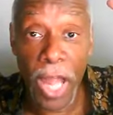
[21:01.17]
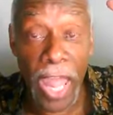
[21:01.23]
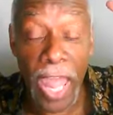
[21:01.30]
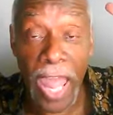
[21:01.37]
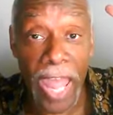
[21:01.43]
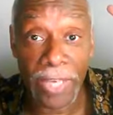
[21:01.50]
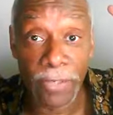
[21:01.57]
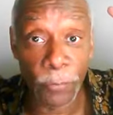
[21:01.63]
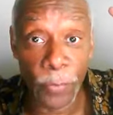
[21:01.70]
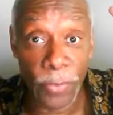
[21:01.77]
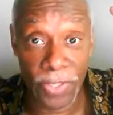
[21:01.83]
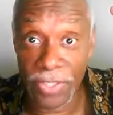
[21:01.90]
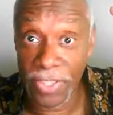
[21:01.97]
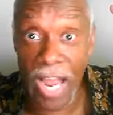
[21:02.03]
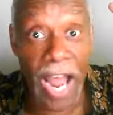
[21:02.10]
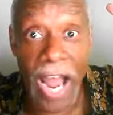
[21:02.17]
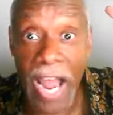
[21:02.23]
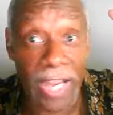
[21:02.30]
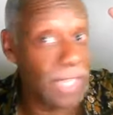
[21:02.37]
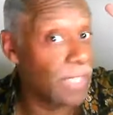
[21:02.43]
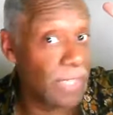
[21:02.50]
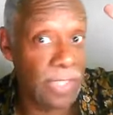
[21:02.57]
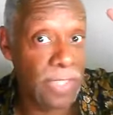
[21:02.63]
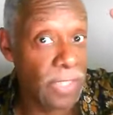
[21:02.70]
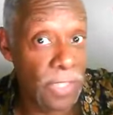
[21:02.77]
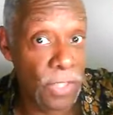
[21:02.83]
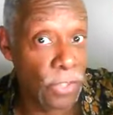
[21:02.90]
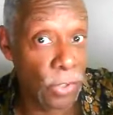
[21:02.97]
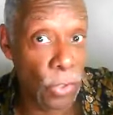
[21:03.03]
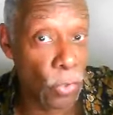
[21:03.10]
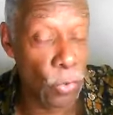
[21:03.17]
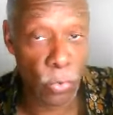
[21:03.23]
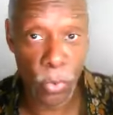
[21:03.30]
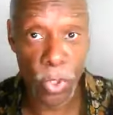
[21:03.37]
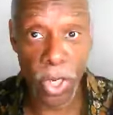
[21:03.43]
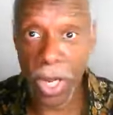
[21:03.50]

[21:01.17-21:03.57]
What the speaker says: and with his eyes. So